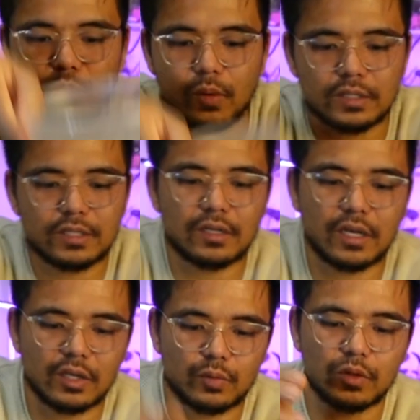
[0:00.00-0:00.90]
water and
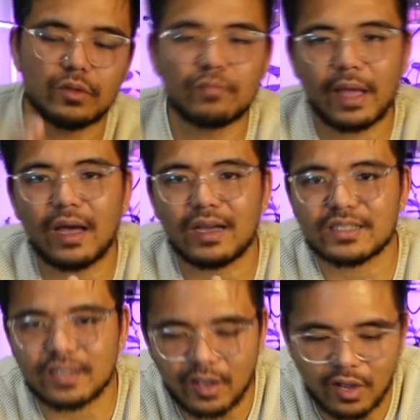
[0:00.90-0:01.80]
it will act
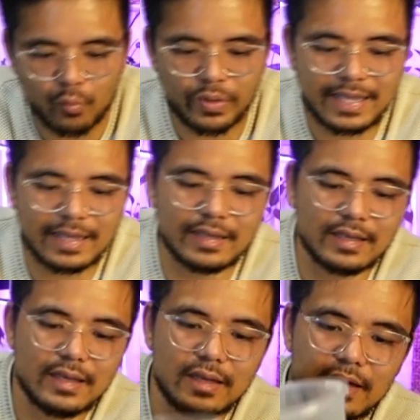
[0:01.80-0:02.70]
as a wicking
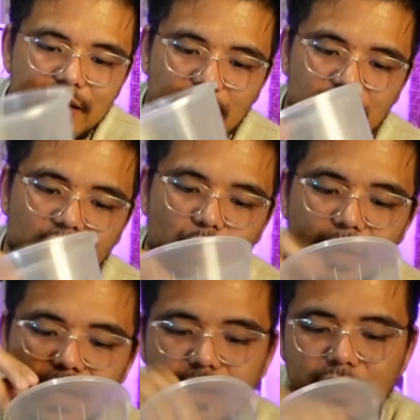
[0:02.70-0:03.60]
uh,
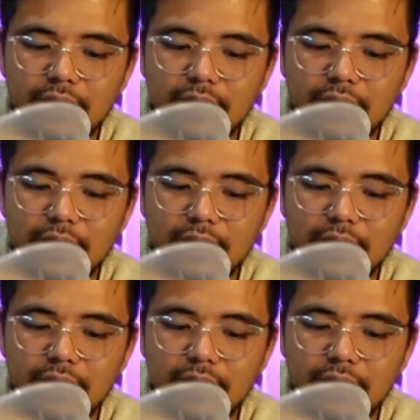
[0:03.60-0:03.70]
wick